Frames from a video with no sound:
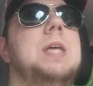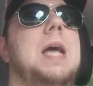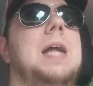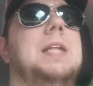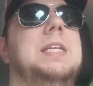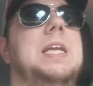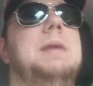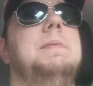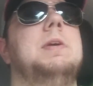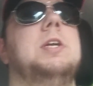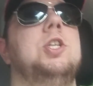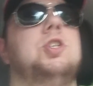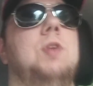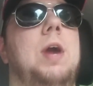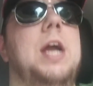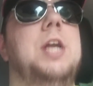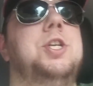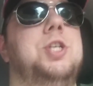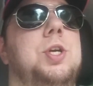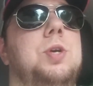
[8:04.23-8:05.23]
that team can
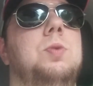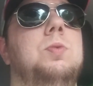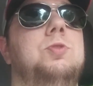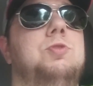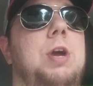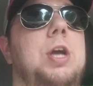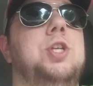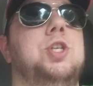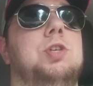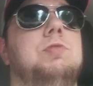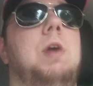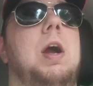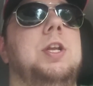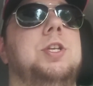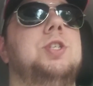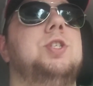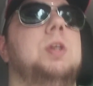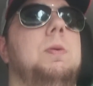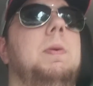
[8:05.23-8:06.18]
trade your rights to